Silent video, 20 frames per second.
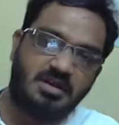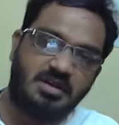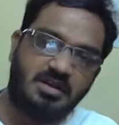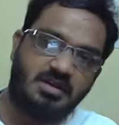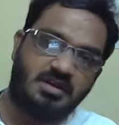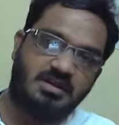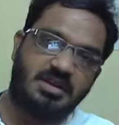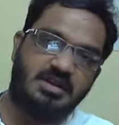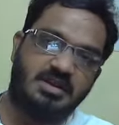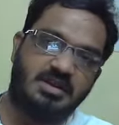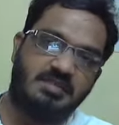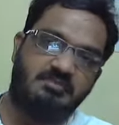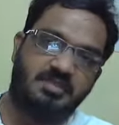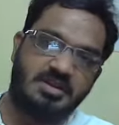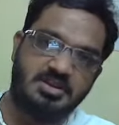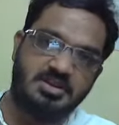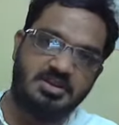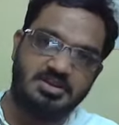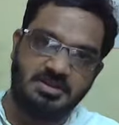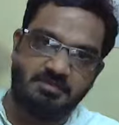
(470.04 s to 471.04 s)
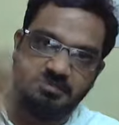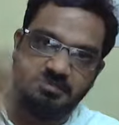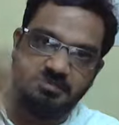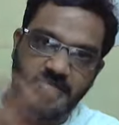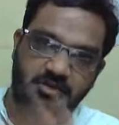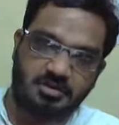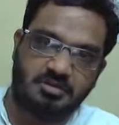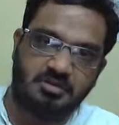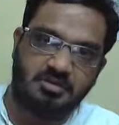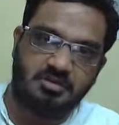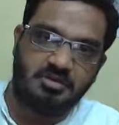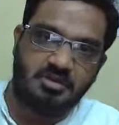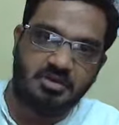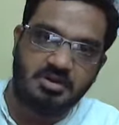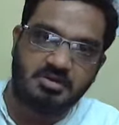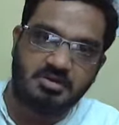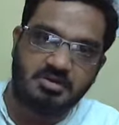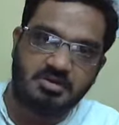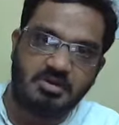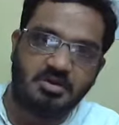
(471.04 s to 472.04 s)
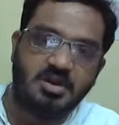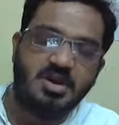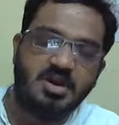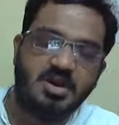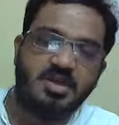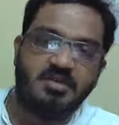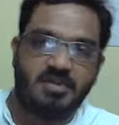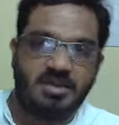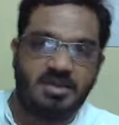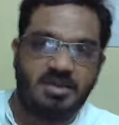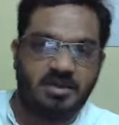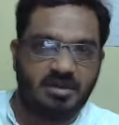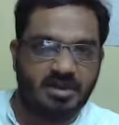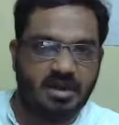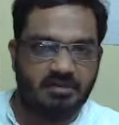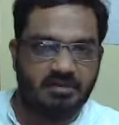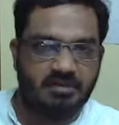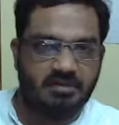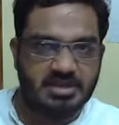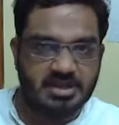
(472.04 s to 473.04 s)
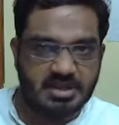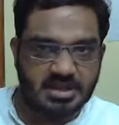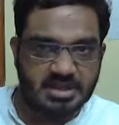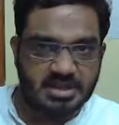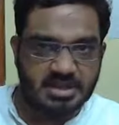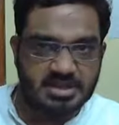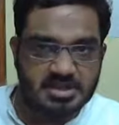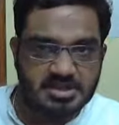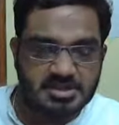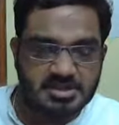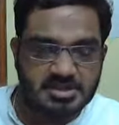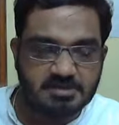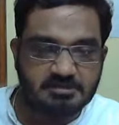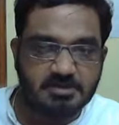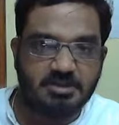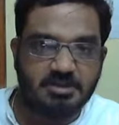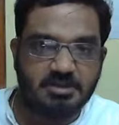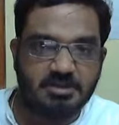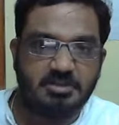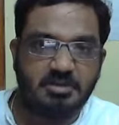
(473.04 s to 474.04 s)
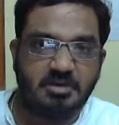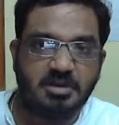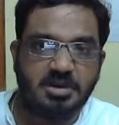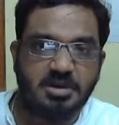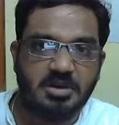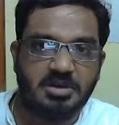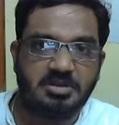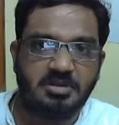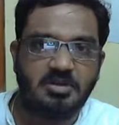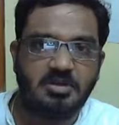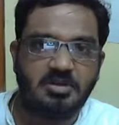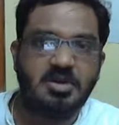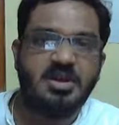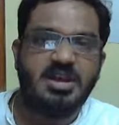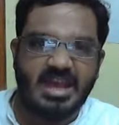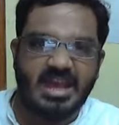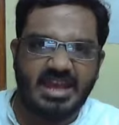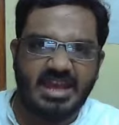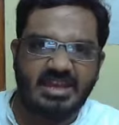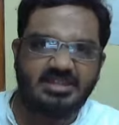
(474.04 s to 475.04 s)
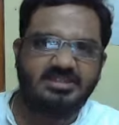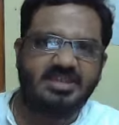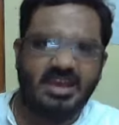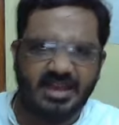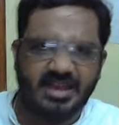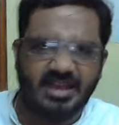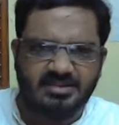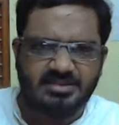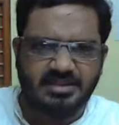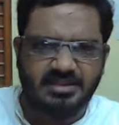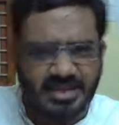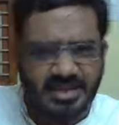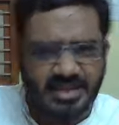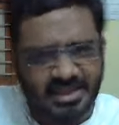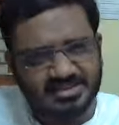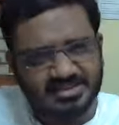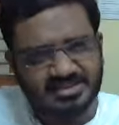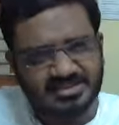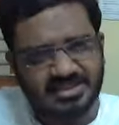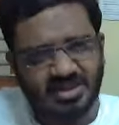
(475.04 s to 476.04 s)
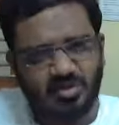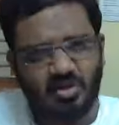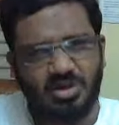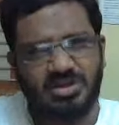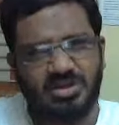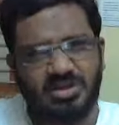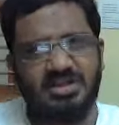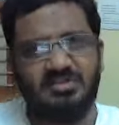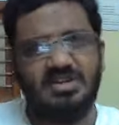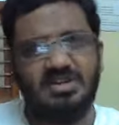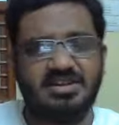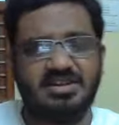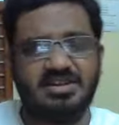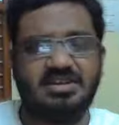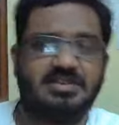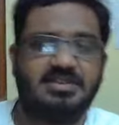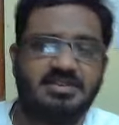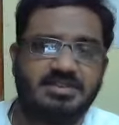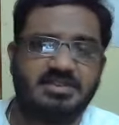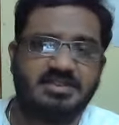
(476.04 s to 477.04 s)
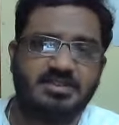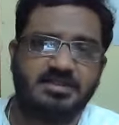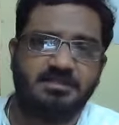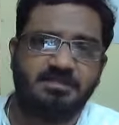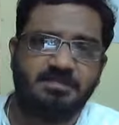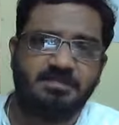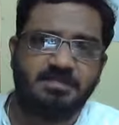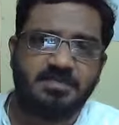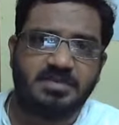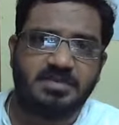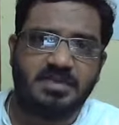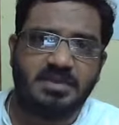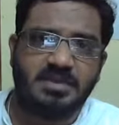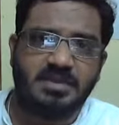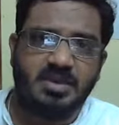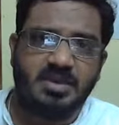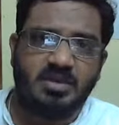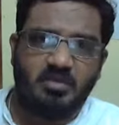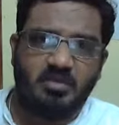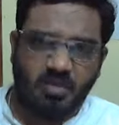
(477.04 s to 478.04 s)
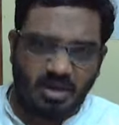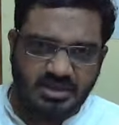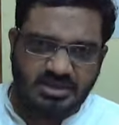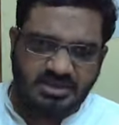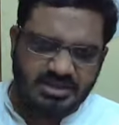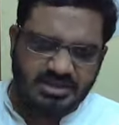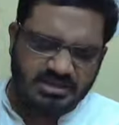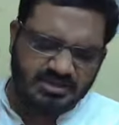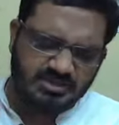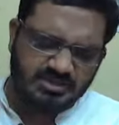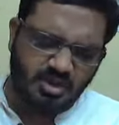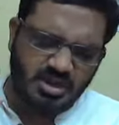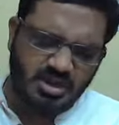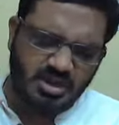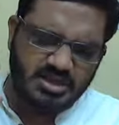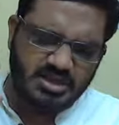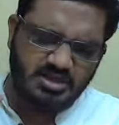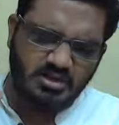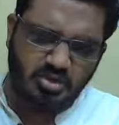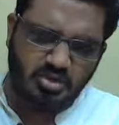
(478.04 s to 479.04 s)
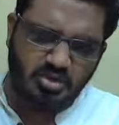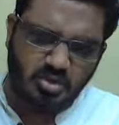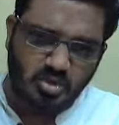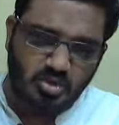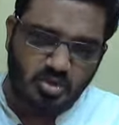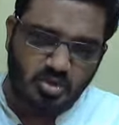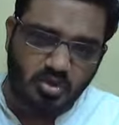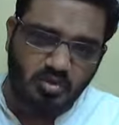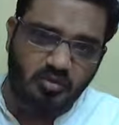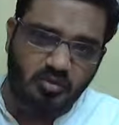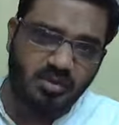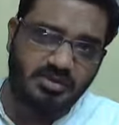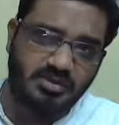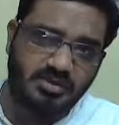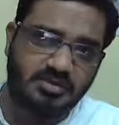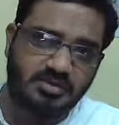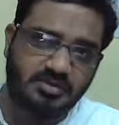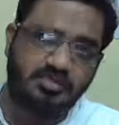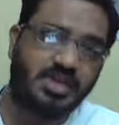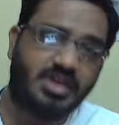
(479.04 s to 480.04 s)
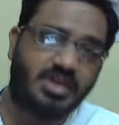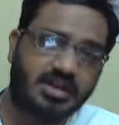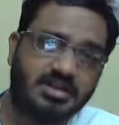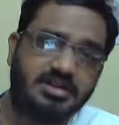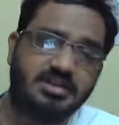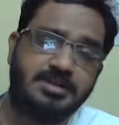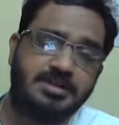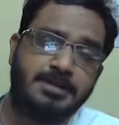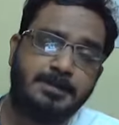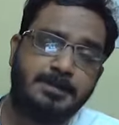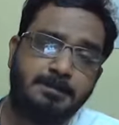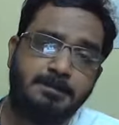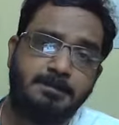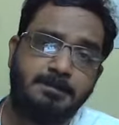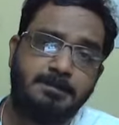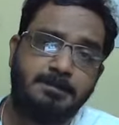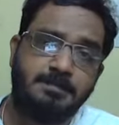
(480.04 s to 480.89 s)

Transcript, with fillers: we are in friendship with so and so, we are having relationship with so and so, x, x, x, whatever it is. What it is going to do good for the society?